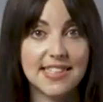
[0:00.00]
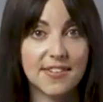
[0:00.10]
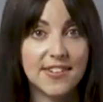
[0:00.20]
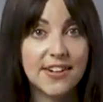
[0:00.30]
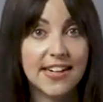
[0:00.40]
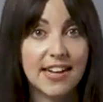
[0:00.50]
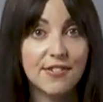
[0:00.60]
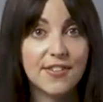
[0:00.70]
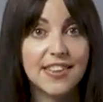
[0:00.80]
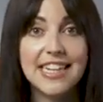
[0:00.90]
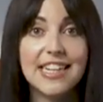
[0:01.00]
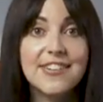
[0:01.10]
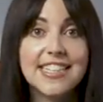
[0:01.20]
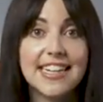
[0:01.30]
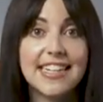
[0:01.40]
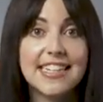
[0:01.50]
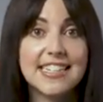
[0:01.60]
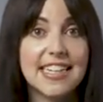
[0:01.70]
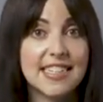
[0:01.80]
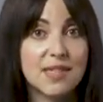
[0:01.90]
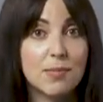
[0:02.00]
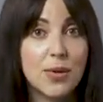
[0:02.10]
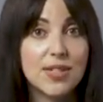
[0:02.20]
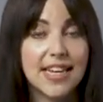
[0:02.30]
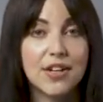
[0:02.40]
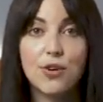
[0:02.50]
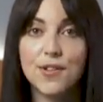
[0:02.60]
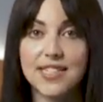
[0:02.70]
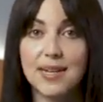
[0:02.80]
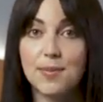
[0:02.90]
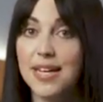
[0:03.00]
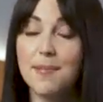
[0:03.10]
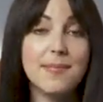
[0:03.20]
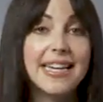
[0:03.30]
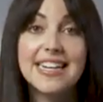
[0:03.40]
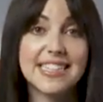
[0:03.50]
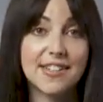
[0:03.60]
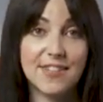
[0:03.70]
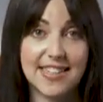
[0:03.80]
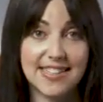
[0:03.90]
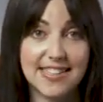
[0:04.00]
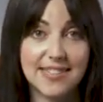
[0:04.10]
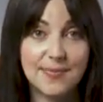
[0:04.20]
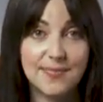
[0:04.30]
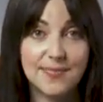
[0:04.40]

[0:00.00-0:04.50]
is severe enough, then even techniques like SMOT and oversampling may not suffice.